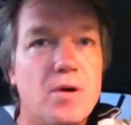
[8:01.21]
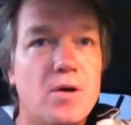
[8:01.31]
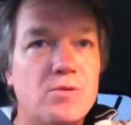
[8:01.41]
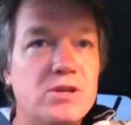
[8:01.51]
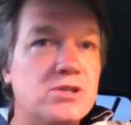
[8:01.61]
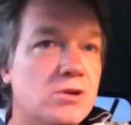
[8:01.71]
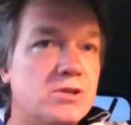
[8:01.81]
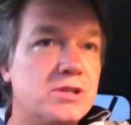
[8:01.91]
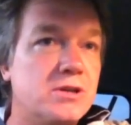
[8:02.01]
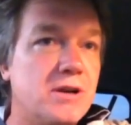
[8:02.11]
a
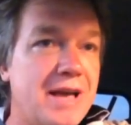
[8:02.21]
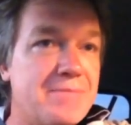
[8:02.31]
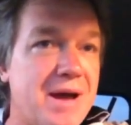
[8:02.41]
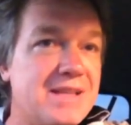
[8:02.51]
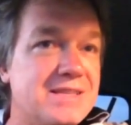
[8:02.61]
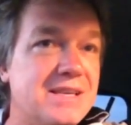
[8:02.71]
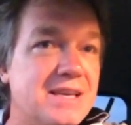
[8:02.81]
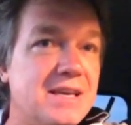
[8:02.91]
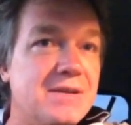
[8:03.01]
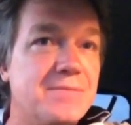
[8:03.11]
researcher at
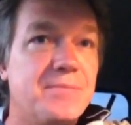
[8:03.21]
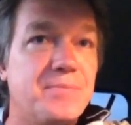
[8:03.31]
MIT